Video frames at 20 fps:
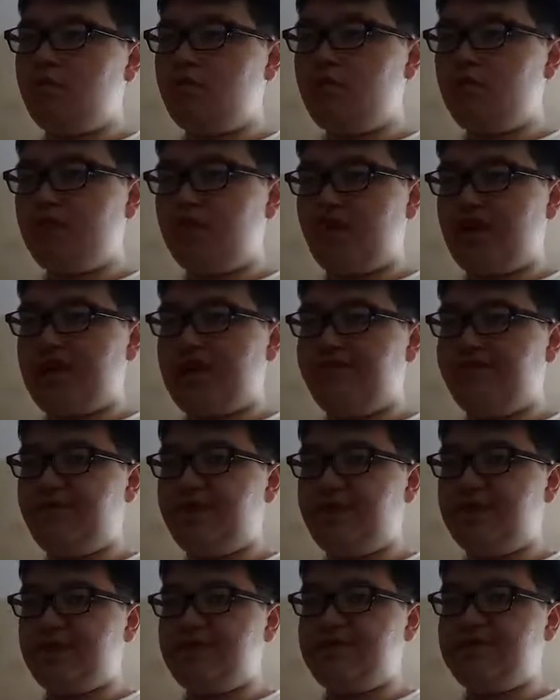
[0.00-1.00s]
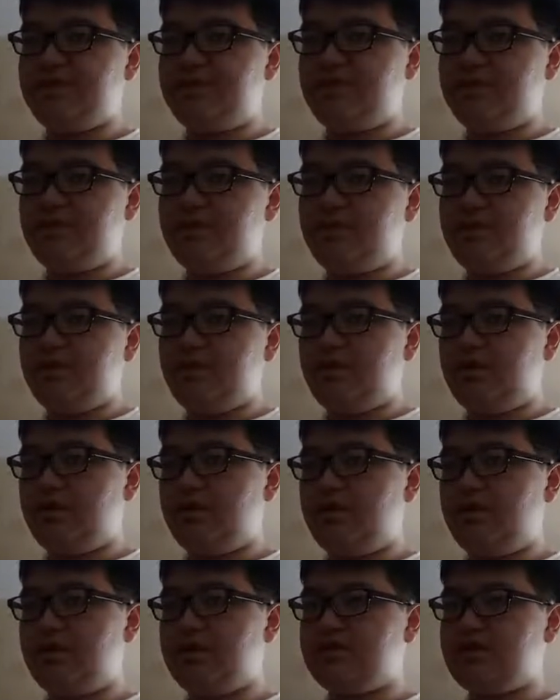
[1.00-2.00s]
good graphics.
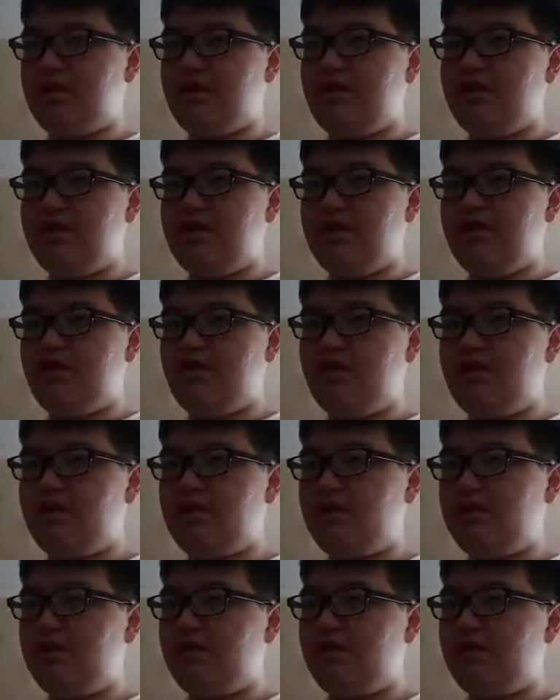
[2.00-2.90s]
It's crafting